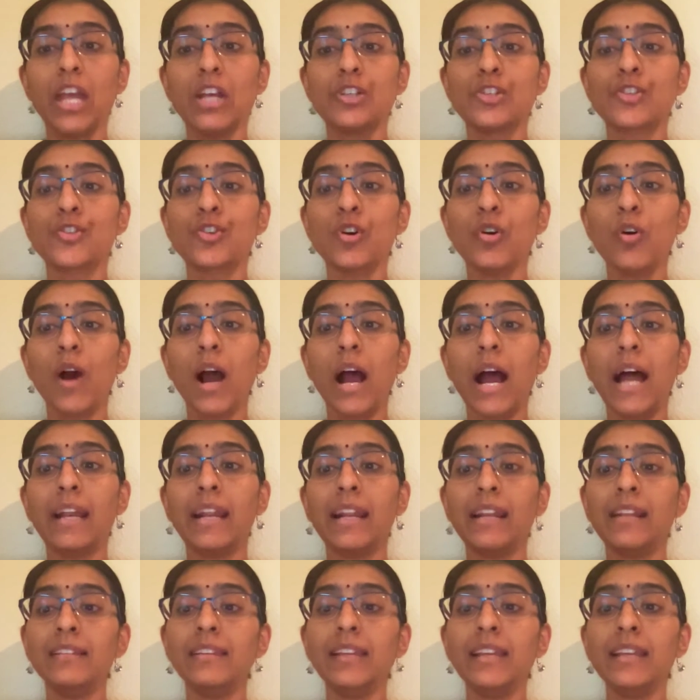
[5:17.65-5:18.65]
So
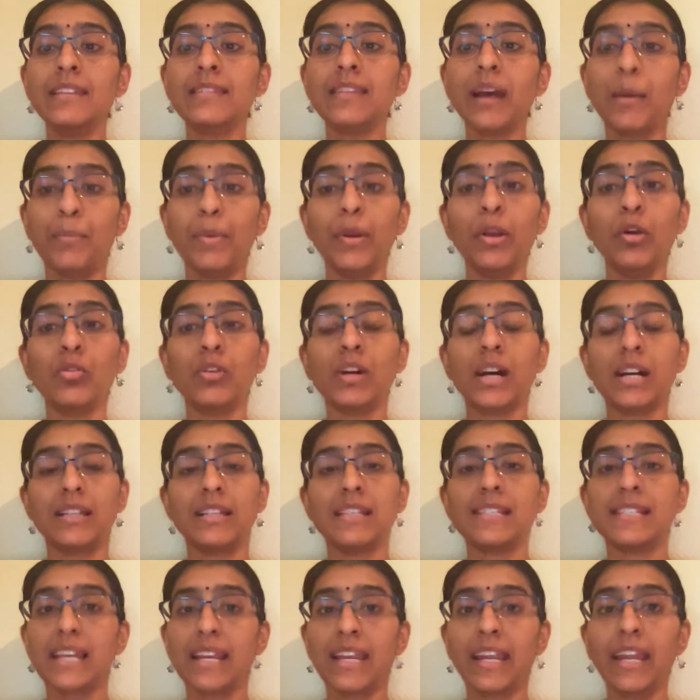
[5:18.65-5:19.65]
another thing, Tapaloka,
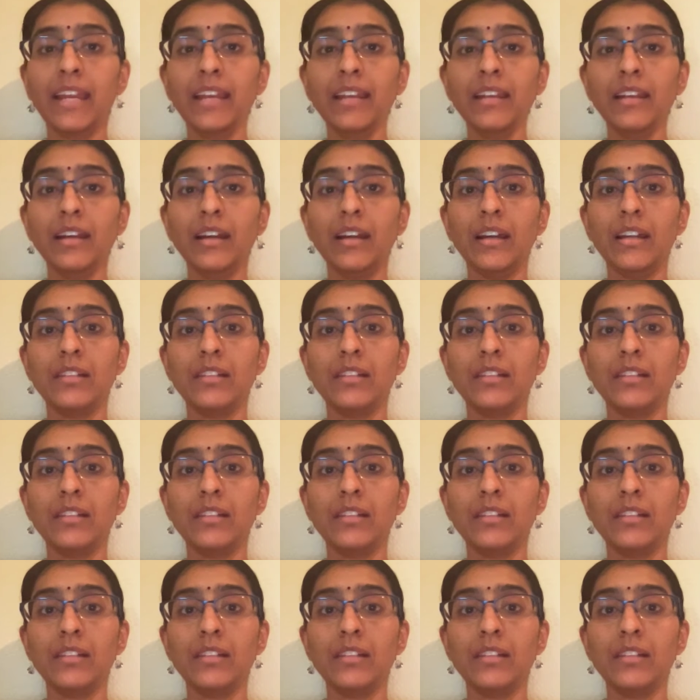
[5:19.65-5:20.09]
the second